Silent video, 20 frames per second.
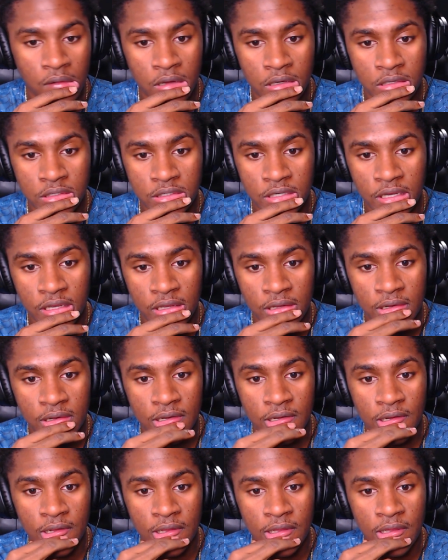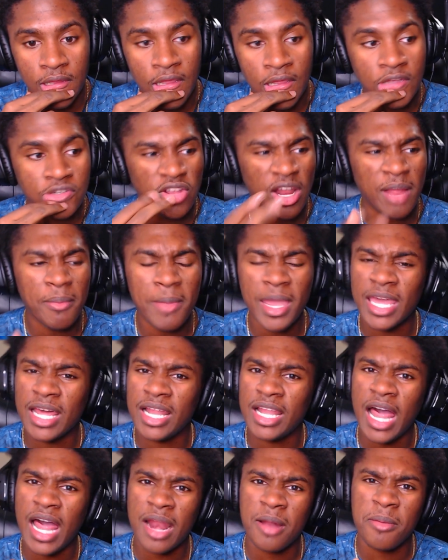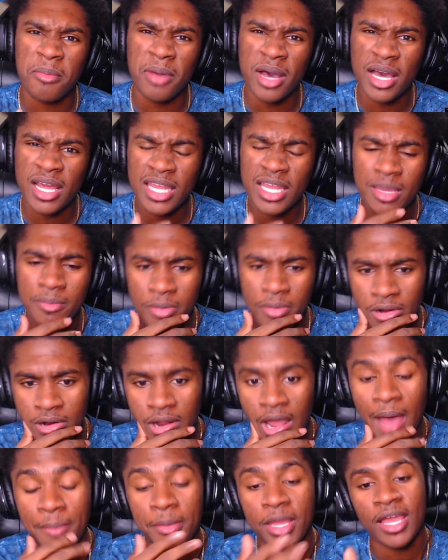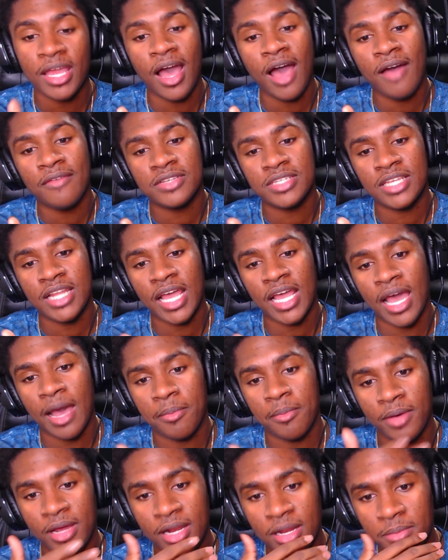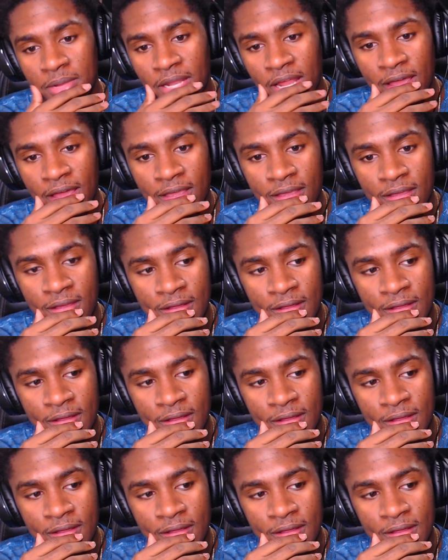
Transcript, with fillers: Shit. So they making a lot of money in Puerto, I mean, obviously they got money, but like,